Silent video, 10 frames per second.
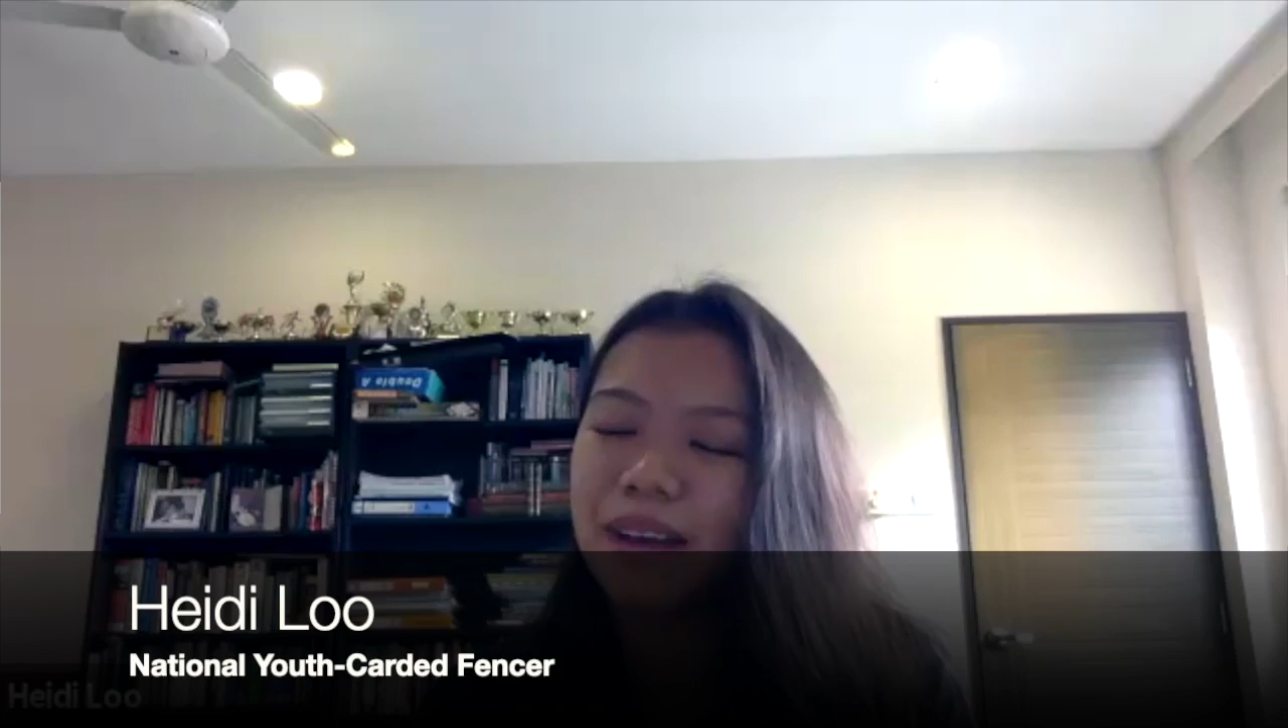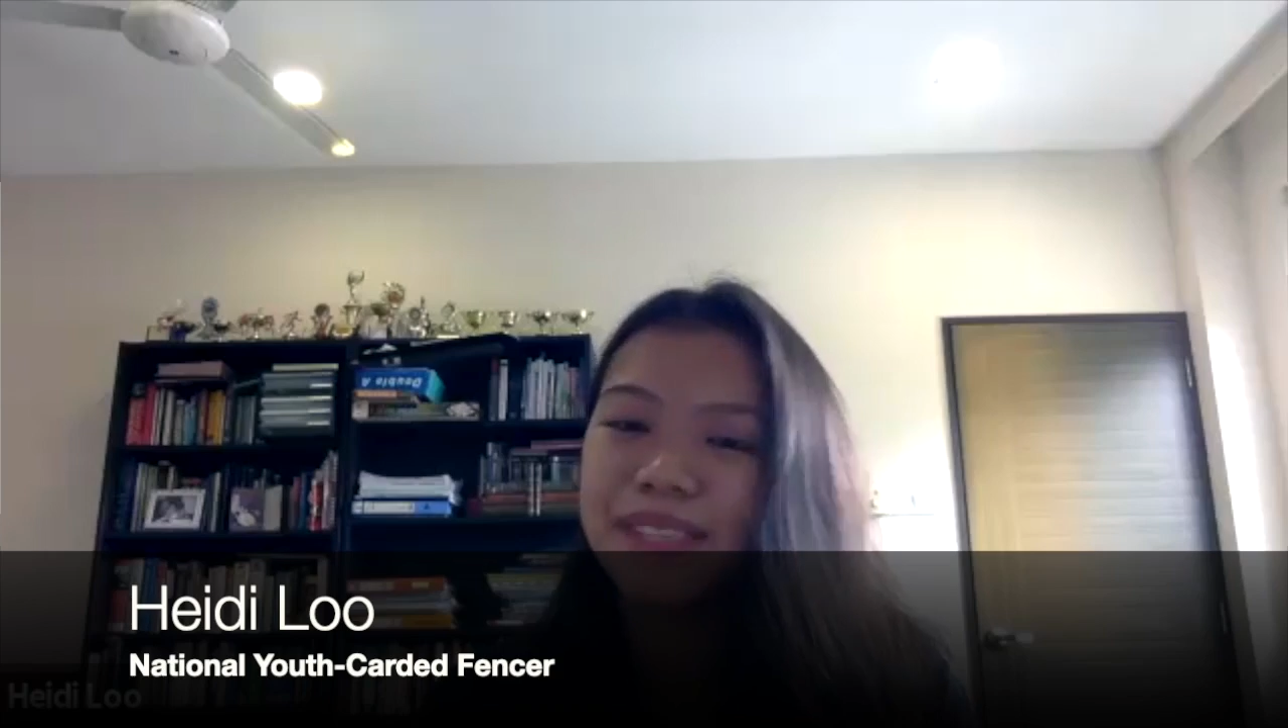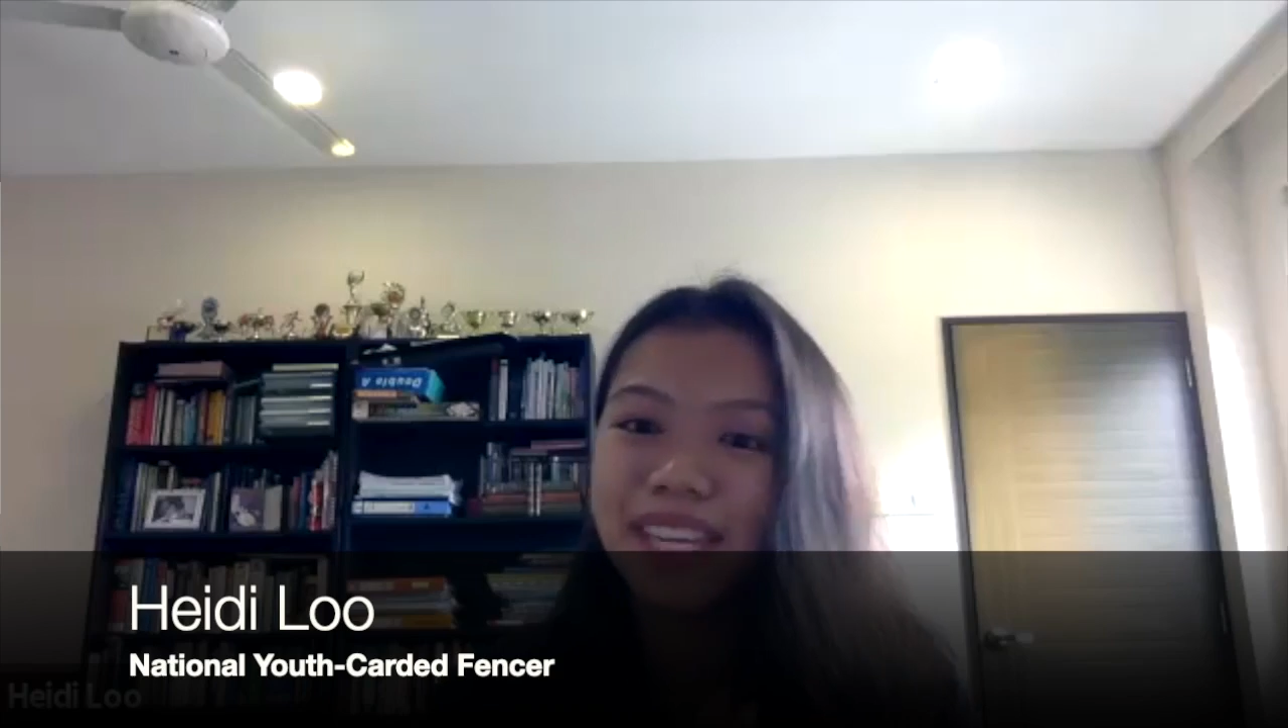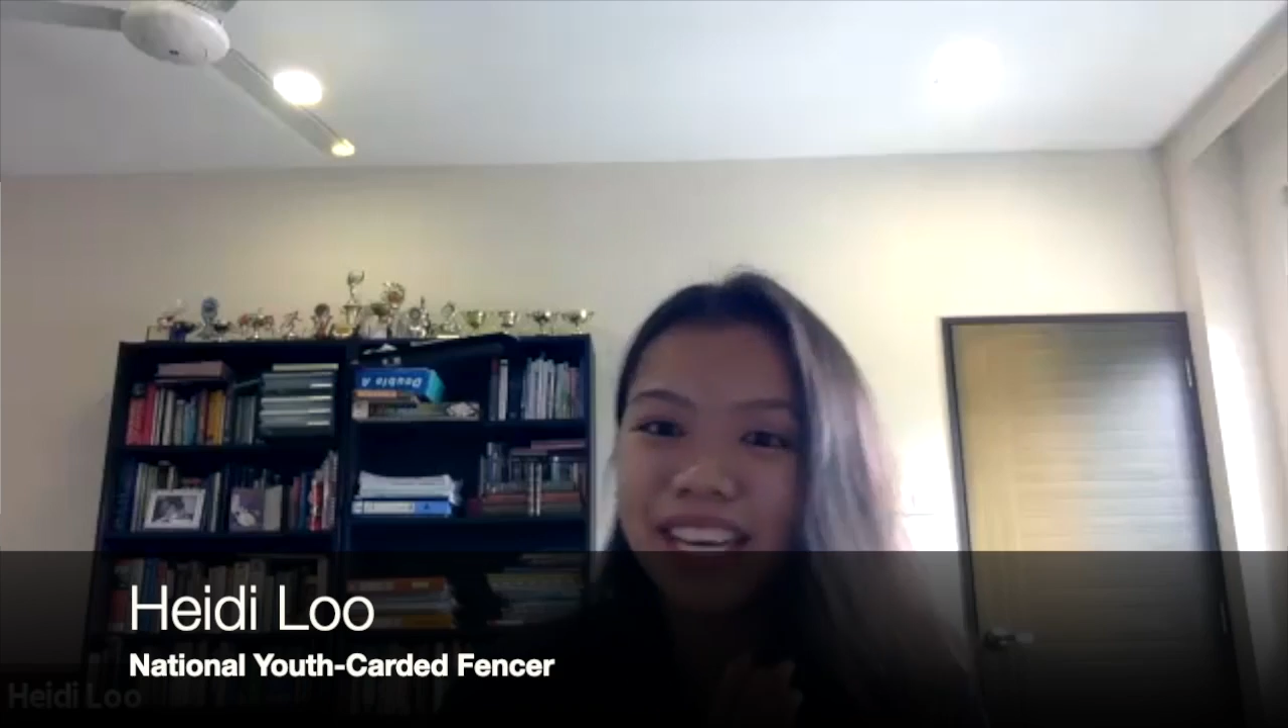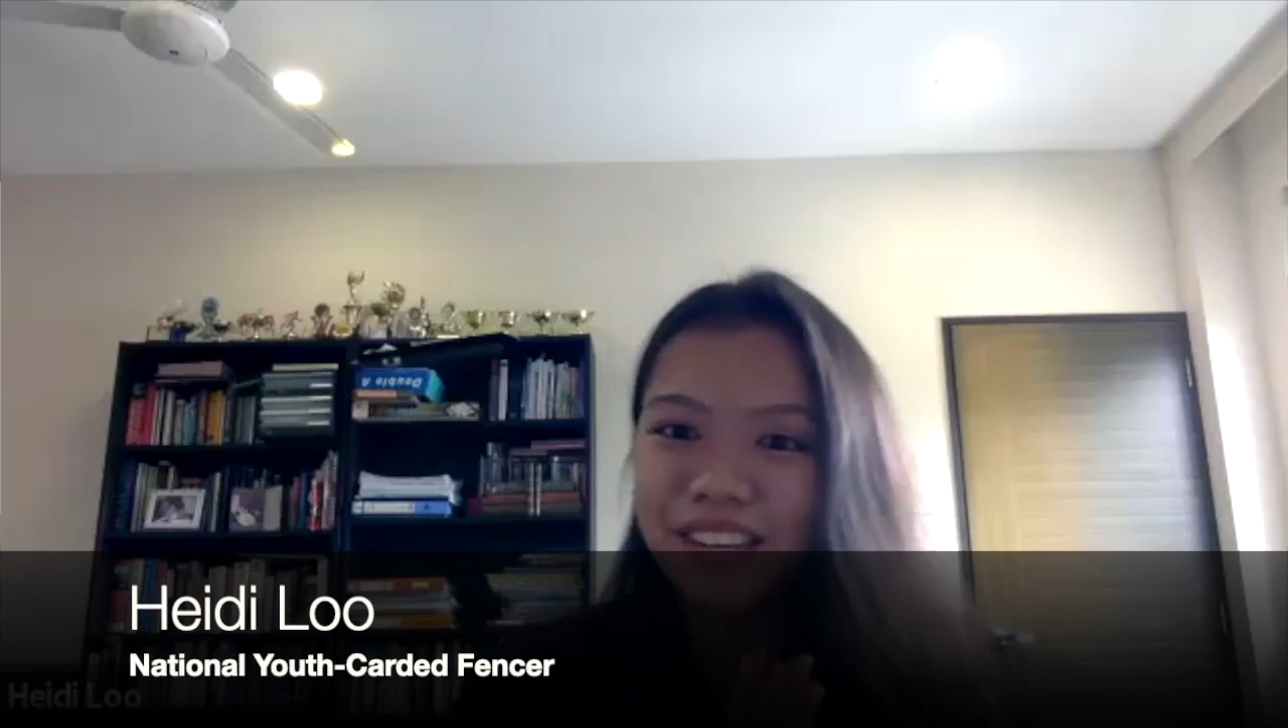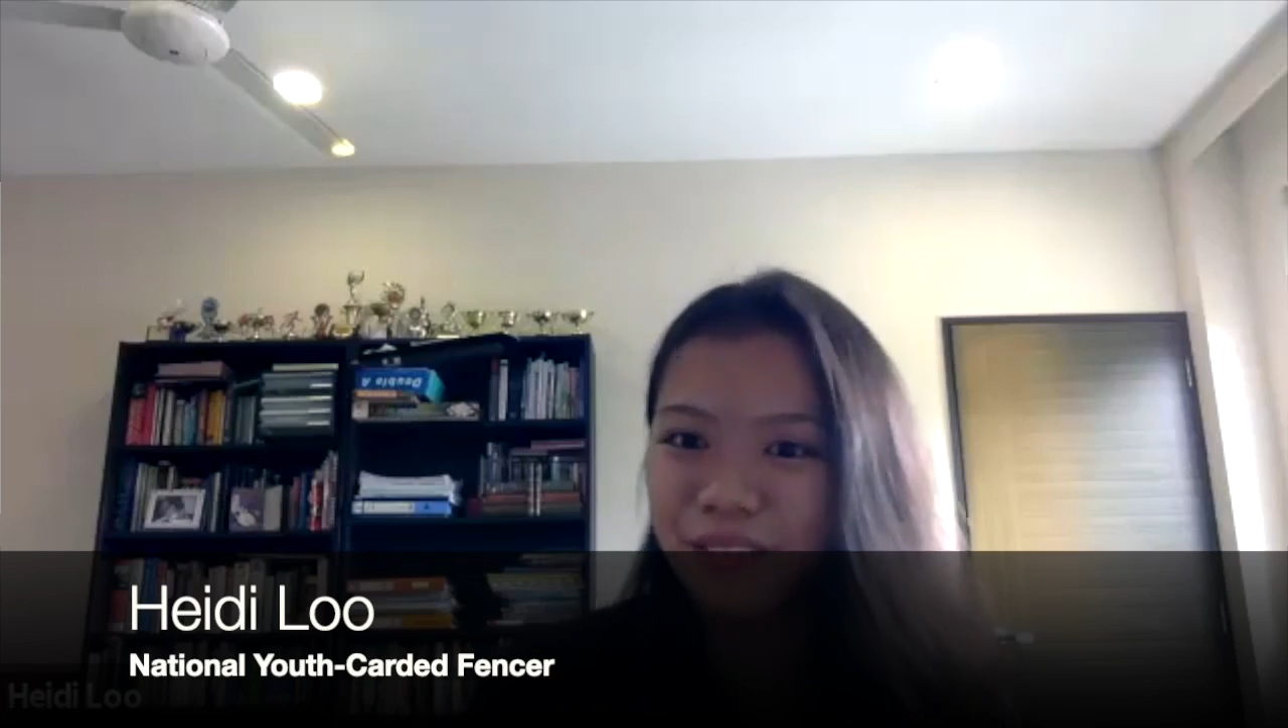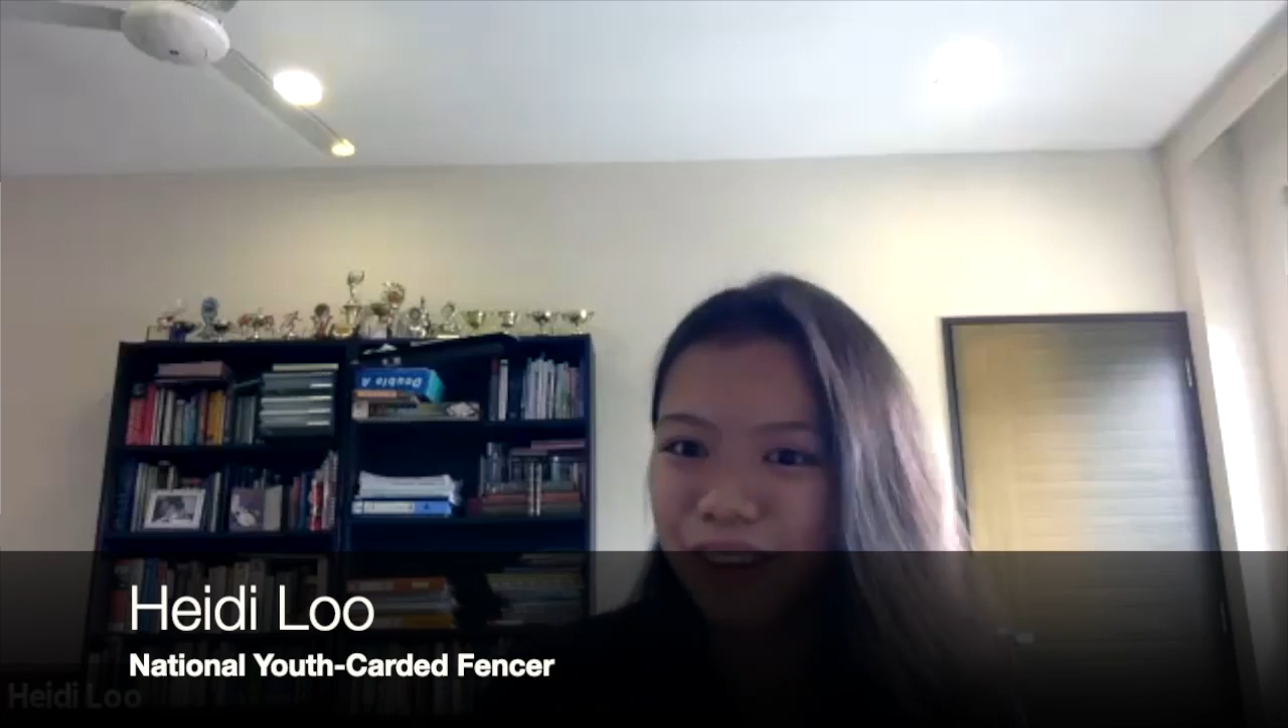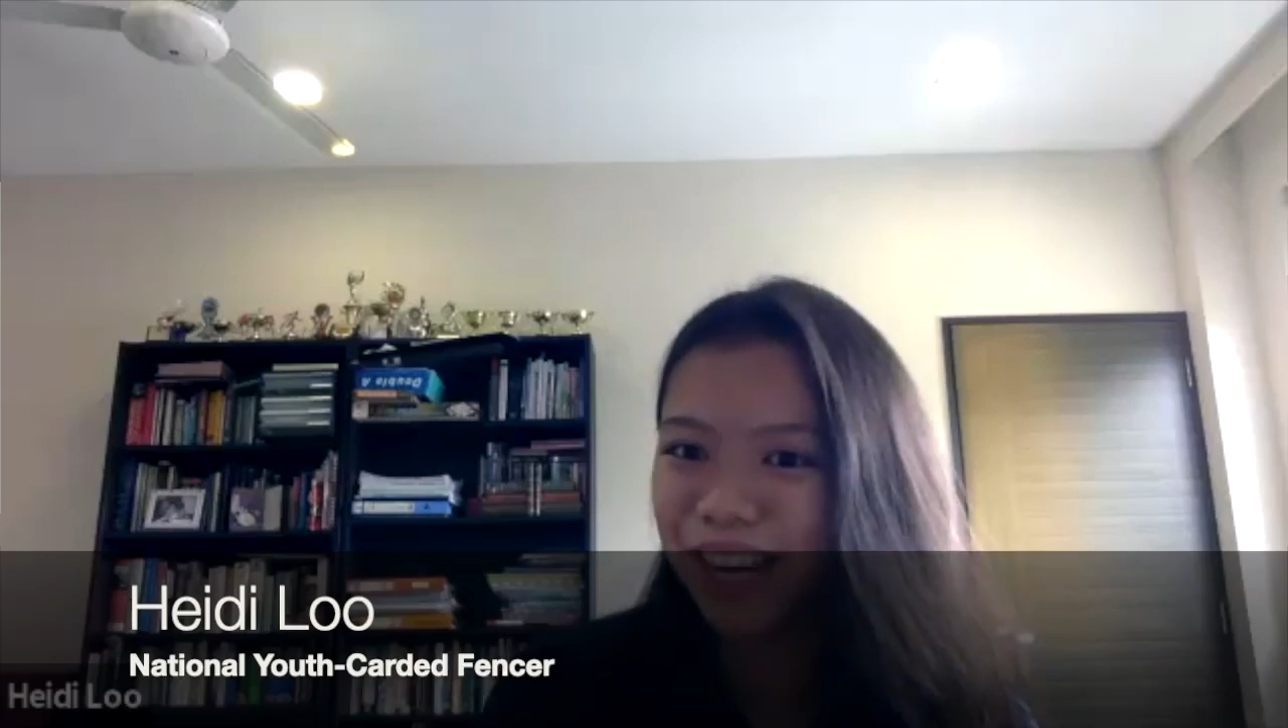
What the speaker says: studying at Eunoia